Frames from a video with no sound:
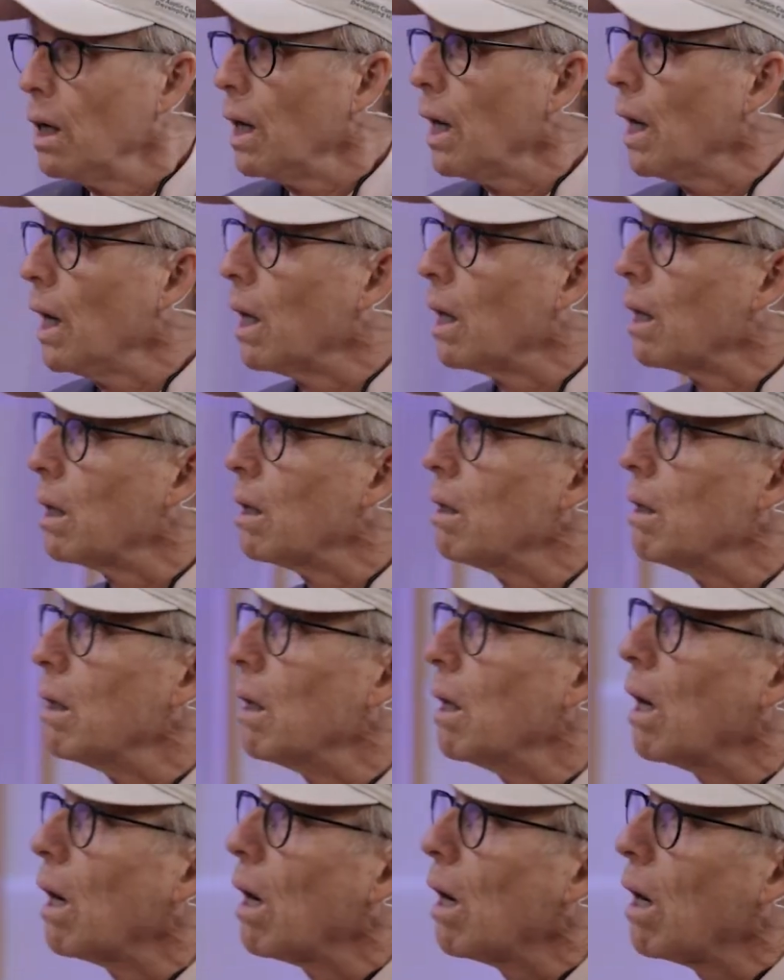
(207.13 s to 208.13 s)
And
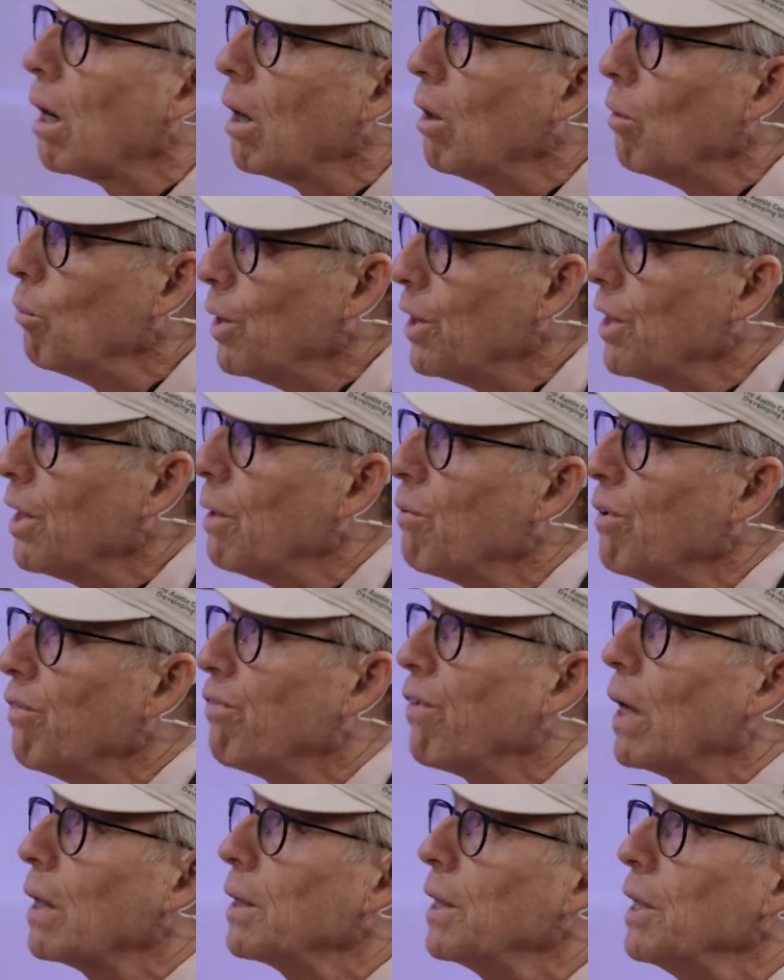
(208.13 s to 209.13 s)
we think we
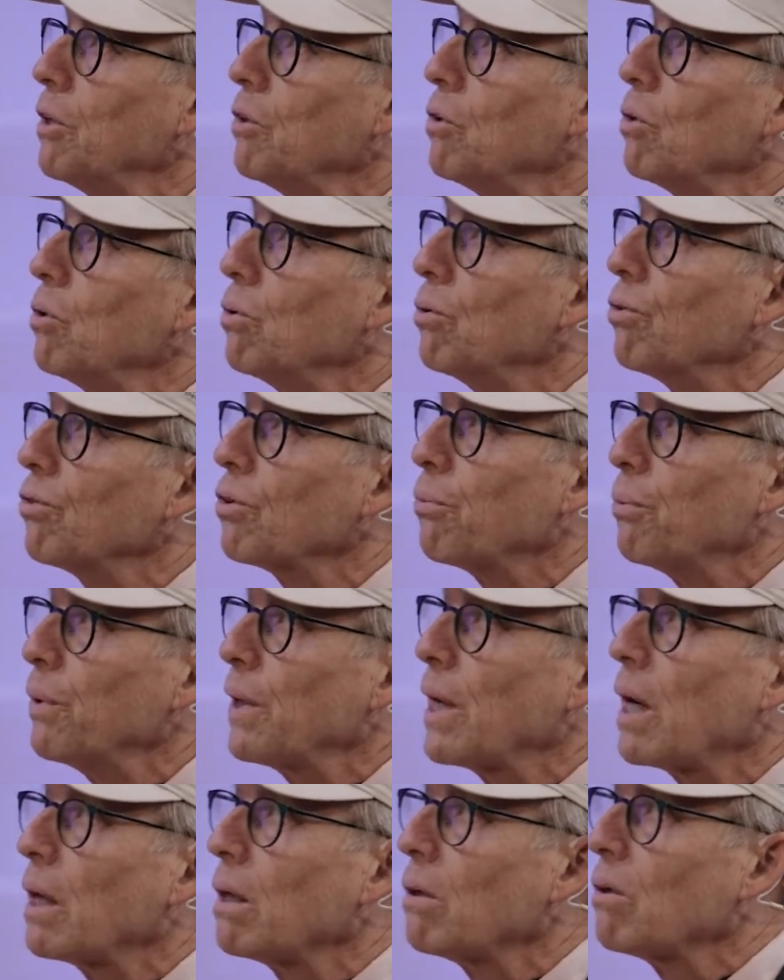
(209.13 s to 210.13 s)
finally do. So if we
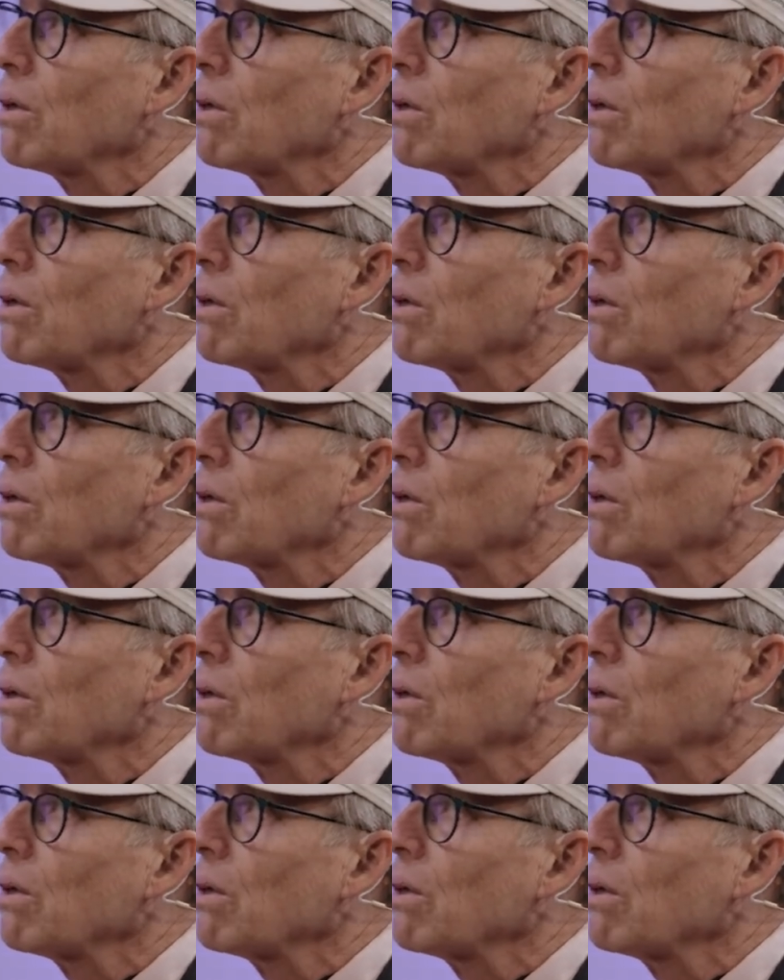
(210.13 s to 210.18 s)
kind